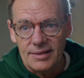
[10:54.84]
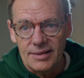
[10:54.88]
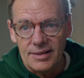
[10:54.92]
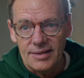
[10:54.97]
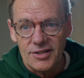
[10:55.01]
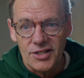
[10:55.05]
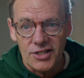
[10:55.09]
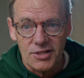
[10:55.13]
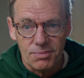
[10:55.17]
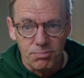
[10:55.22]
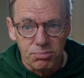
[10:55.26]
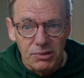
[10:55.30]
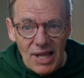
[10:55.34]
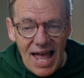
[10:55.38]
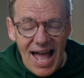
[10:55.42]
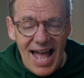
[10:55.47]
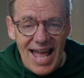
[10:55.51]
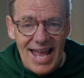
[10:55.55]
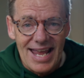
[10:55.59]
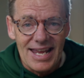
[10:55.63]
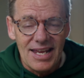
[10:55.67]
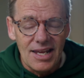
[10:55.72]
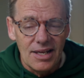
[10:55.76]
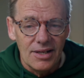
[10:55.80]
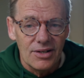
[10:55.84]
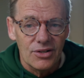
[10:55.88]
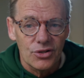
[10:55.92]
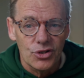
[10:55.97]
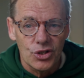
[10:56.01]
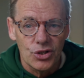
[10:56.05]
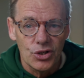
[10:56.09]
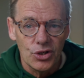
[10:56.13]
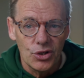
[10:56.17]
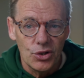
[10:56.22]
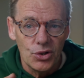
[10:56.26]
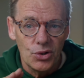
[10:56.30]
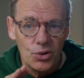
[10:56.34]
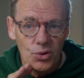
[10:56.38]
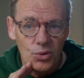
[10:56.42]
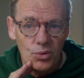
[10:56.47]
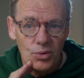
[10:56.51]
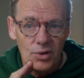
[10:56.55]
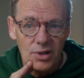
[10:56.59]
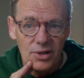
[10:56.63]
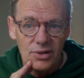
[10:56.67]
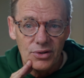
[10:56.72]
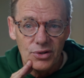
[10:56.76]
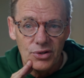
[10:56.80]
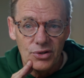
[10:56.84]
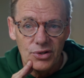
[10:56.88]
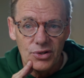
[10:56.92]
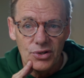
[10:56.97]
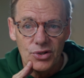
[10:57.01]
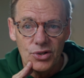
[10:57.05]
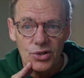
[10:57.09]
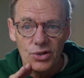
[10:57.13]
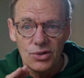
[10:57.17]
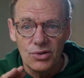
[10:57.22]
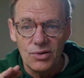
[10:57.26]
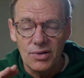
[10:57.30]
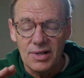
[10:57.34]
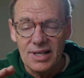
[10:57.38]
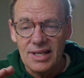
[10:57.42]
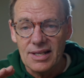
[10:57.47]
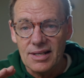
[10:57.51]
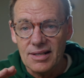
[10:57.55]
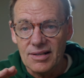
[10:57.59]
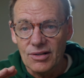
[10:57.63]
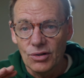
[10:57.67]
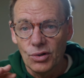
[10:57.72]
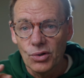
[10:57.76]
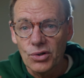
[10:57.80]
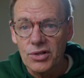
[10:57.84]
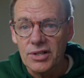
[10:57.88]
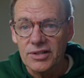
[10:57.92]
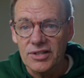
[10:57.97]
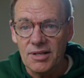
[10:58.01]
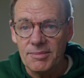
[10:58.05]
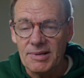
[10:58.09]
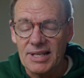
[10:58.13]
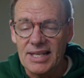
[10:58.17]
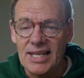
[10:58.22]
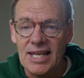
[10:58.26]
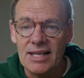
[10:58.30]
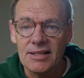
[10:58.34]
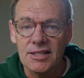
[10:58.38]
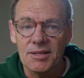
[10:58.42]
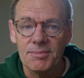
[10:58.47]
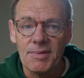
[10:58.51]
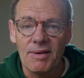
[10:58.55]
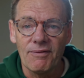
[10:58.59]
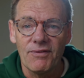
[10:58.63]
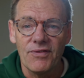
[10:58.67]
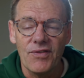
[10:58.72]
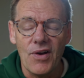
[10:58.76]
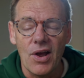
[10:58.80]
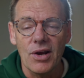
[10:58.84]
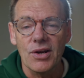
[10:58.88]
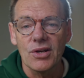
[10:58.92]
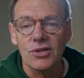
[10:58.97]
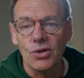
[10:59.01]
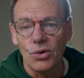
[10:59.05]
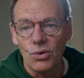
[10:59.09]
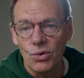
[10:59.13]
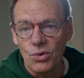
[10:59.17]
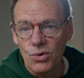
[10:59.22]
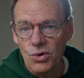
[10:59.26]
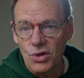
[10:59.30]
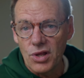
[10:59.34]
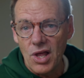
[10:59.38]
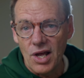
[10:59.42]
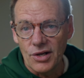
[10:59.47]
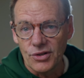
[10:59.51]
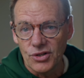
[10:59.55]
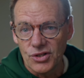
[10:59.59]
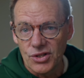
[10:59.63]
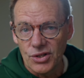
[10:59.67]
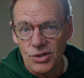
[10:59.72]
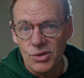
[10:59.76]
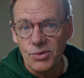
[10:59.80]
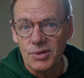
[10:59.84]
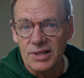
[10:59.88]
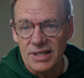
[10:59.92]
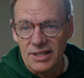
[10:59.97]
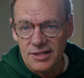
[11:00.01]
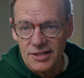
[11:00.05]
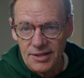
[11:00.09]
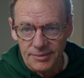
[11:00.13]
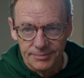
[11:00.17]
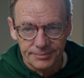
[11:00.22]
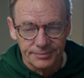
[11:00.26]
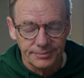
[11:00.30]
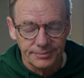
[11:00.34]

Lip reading: display to look at them and keep them in focus. All I do is